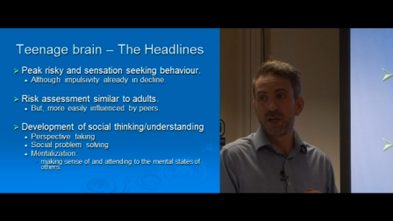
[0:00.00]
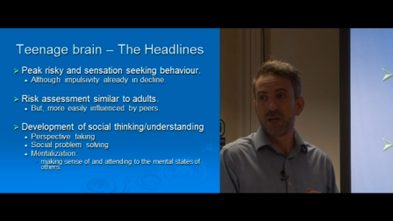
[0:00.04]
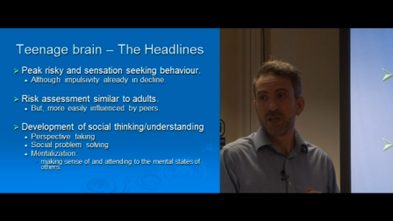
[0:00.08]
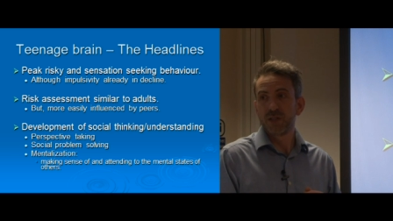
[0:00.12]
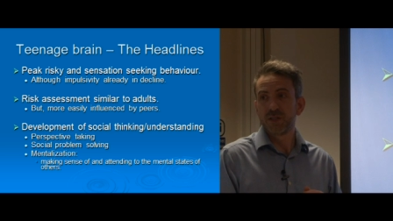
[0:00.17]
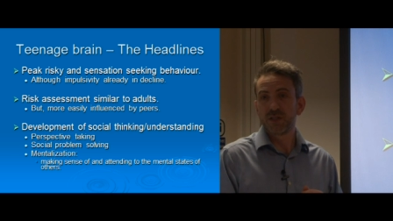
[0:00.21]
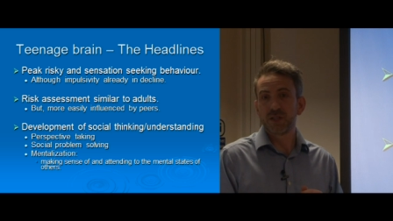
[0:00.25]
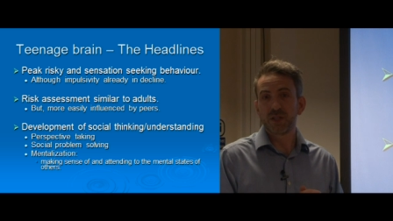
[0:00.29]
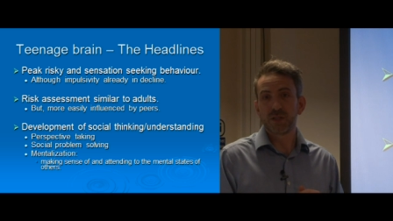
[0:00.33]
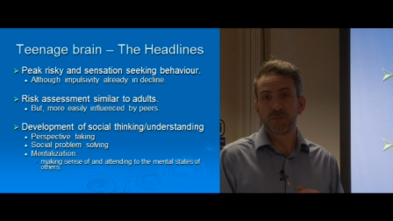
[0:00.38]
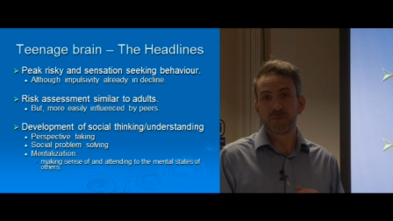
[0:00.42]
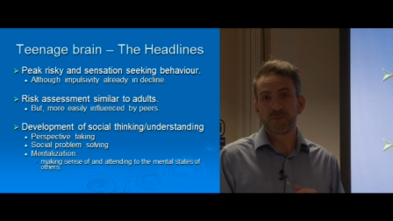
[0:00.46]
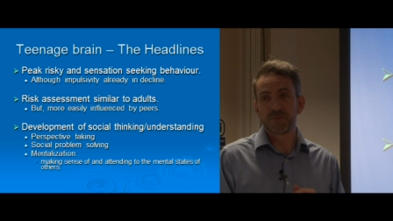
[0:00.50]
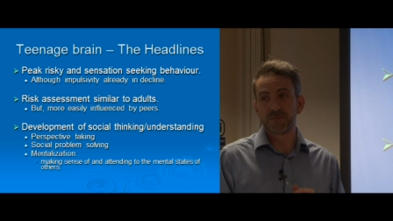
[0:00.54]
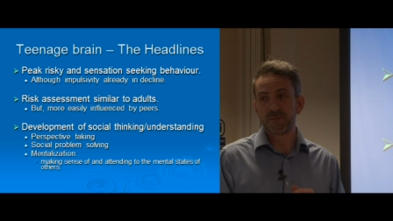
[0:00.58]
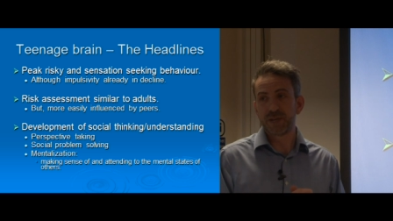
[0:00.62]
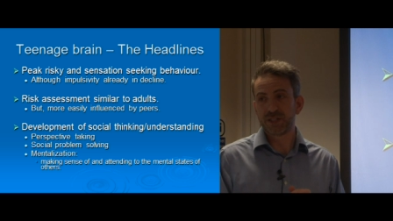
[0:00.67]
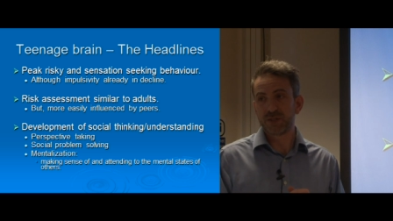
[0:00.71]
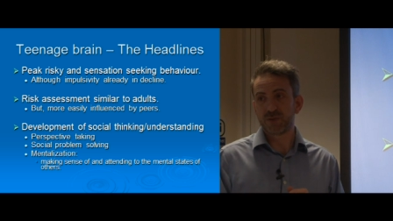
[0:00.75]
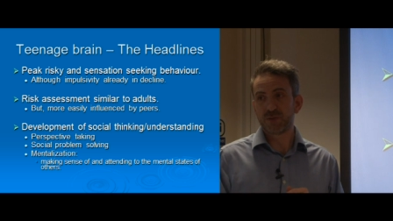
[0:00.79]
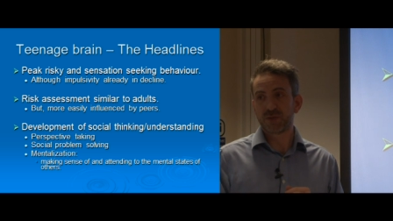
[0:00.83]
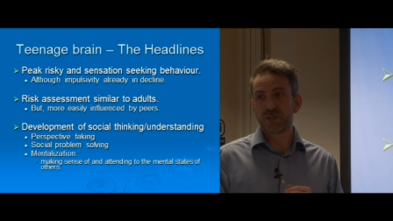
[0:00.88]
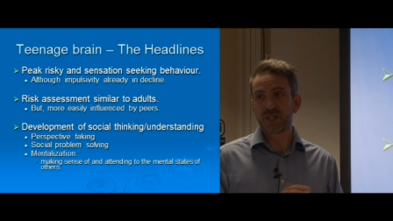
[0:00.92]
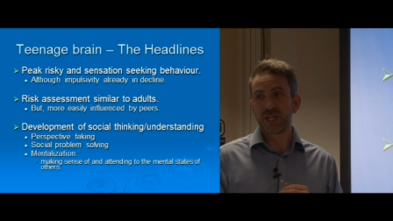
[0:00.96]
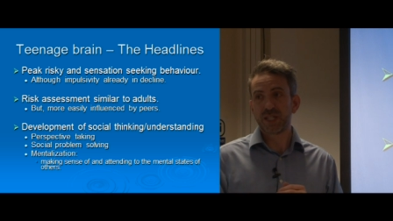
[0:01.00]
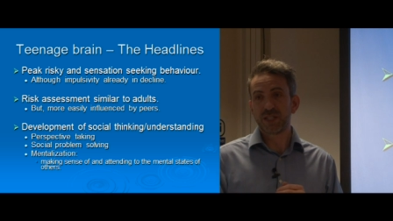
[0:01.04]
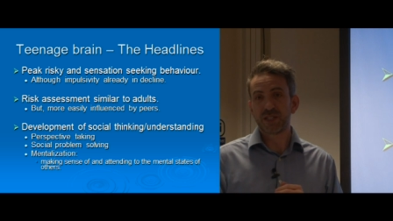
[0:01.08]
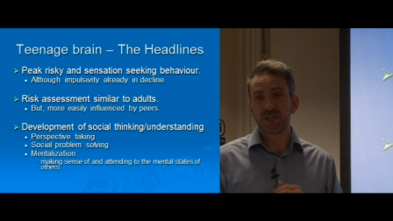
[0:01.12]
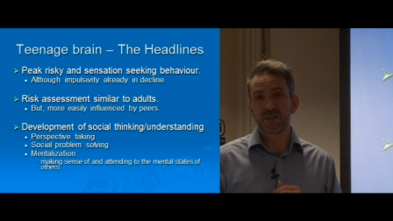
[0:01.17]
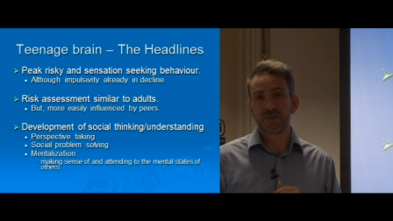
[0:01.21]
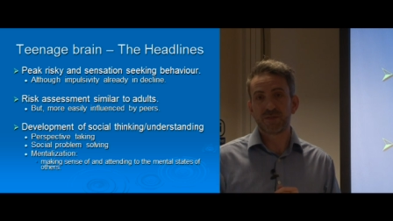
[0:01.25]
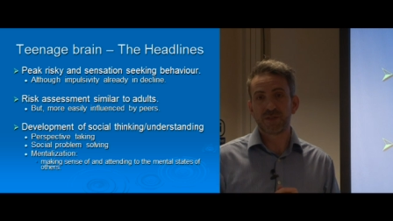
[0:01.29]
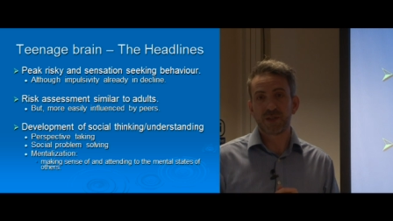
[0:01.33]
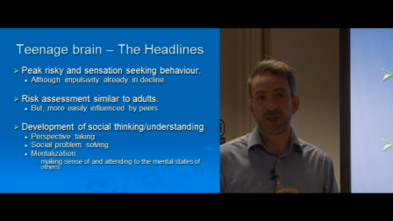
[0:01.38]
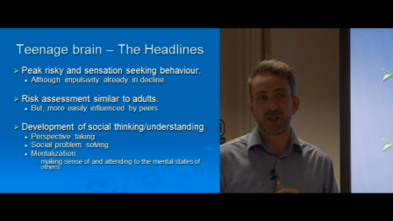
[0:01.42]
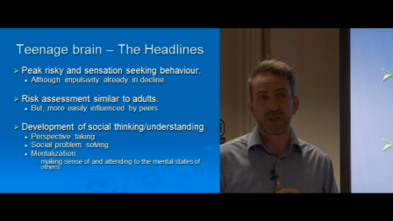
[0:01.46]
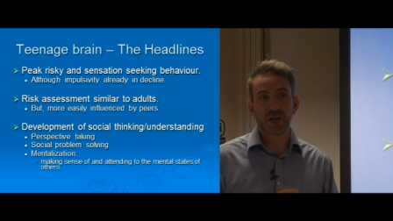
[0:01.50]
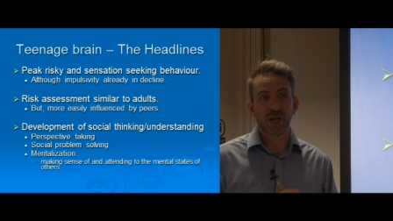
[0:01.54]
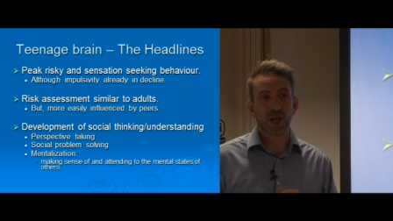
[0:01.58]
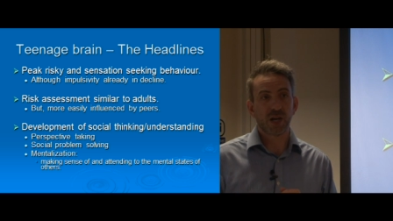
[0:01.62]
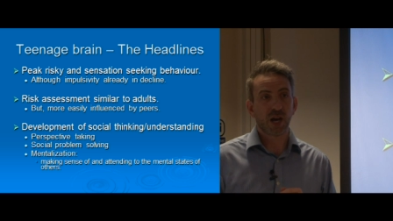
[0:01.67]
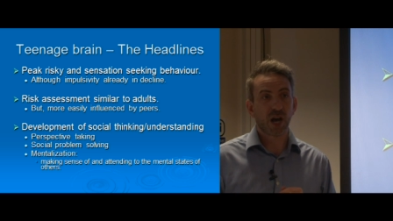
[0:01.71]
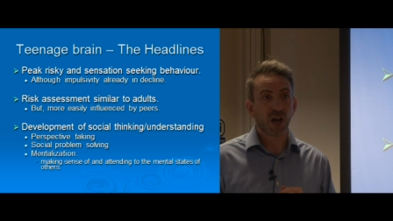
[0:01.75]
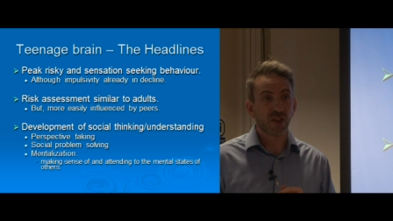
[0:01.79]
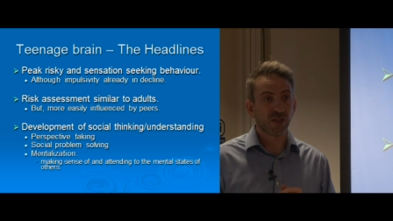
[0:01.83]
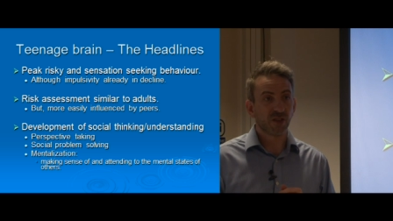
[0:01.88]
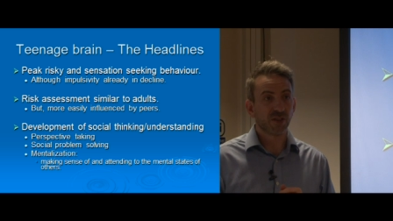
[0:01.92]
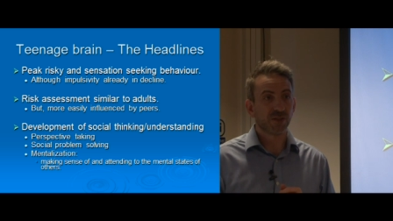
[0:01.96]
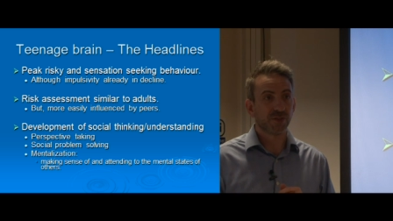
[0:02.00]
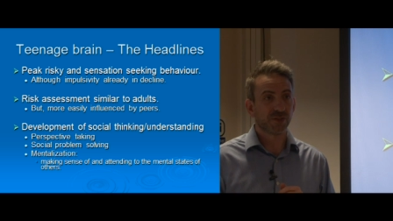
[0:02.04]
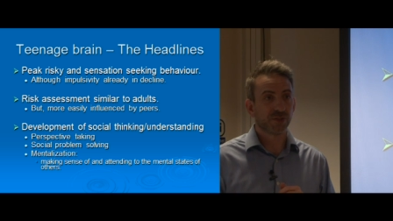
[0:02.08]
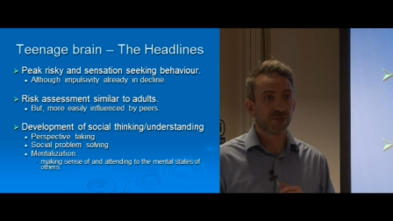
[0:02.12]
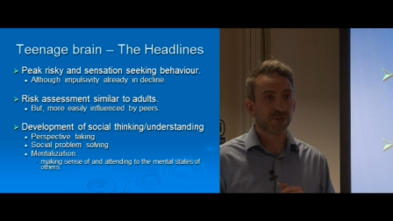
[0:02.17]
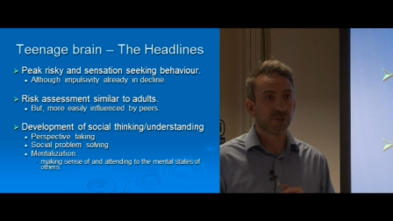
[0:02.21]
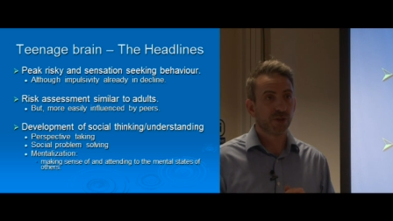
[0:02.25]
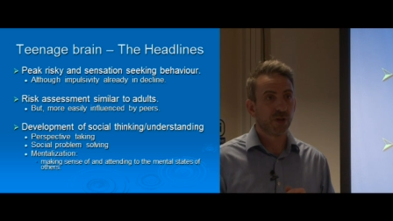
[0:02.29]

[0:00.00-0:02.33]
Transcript: to the mental states of others,